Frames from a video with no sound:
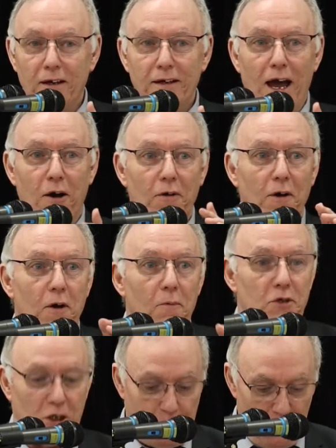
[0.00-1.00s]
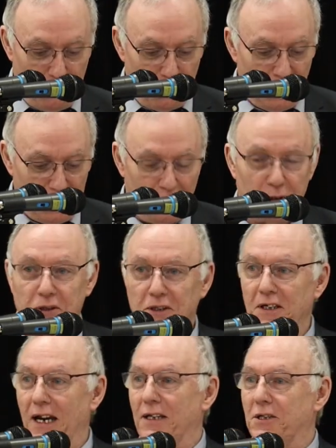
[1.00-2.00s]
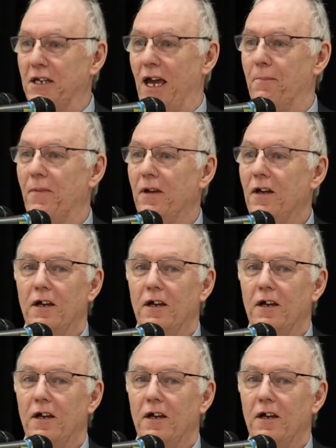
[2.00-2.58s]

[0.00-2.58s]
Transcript: now, just before I get on to the next step,